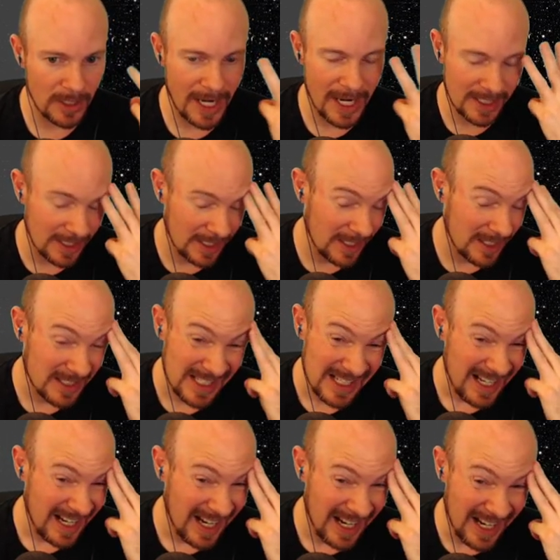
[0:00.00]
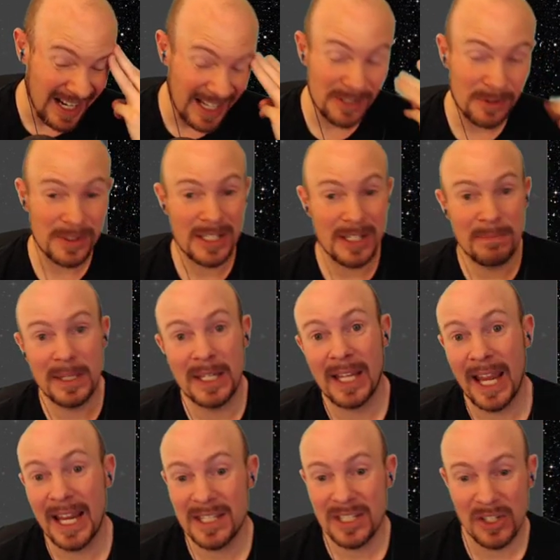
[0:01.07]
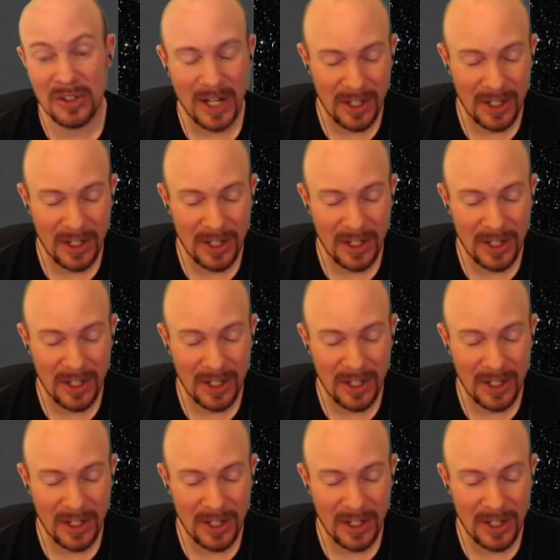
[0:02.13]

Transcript: hacking, I don't see it being A tier.